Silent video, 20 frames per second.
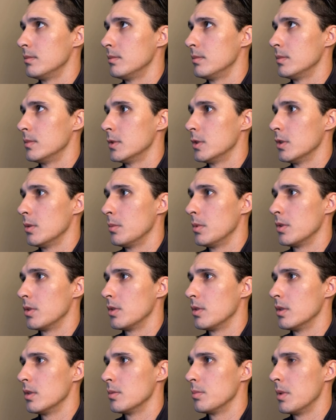So I'm gonna turn
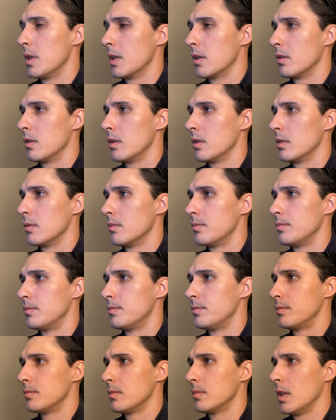this back on,
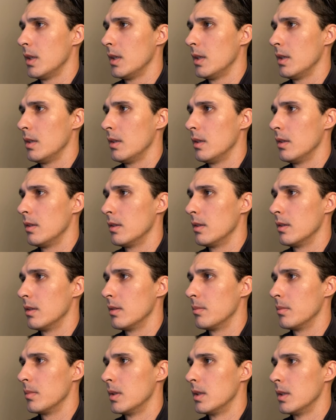and I'm
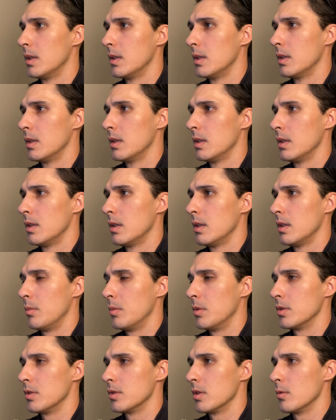gonna
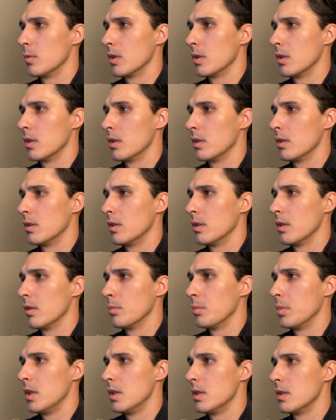start working on another
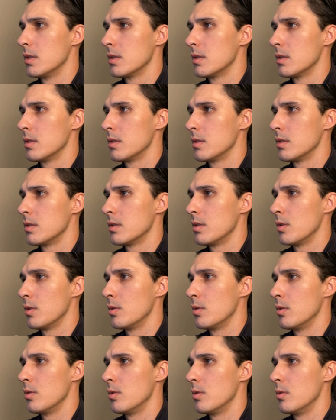piece.
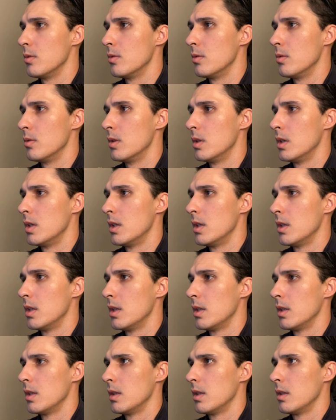So
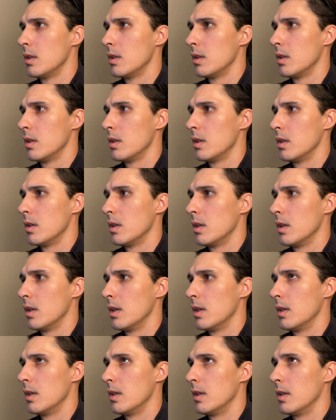
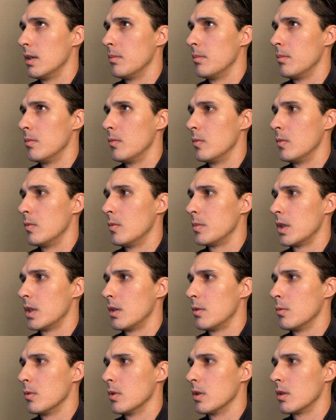I'm gonna
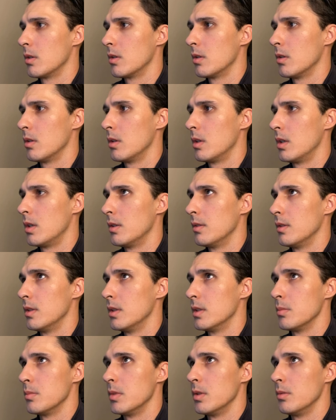work on this
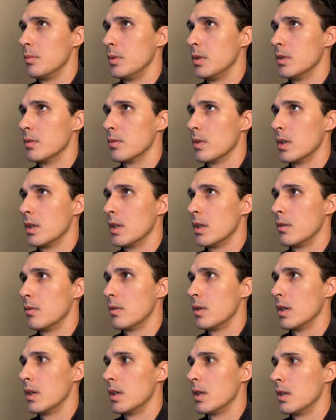middle piece right now.
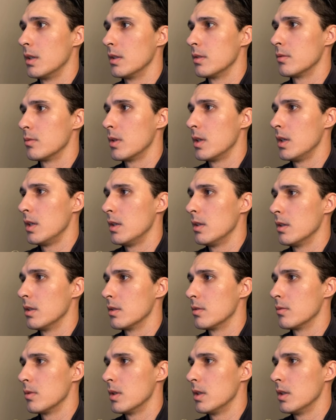Why not? It's right here. It's
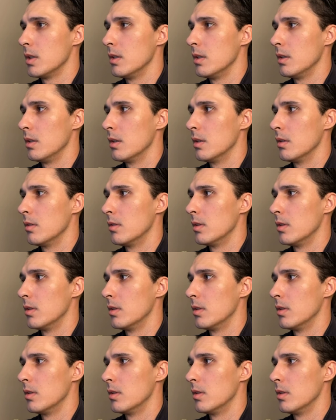ready to go.